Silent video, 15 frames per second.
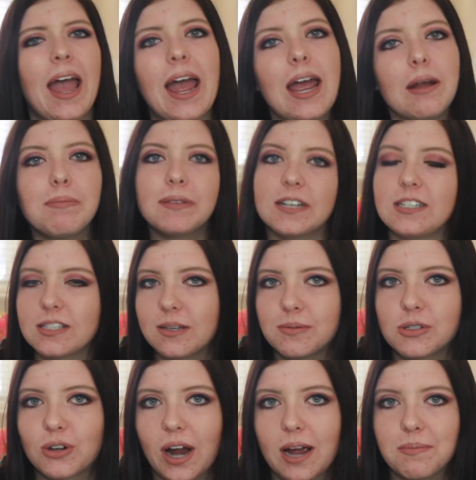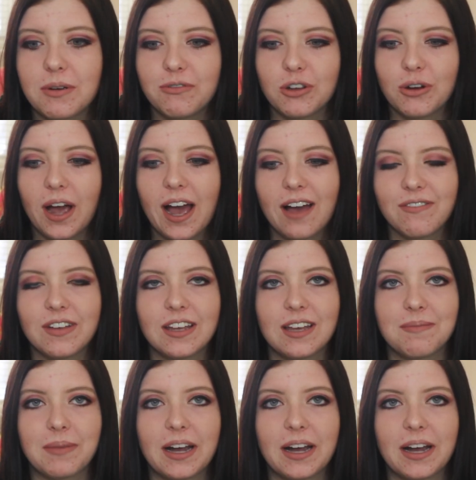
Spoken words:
and please subscribe if you haven't.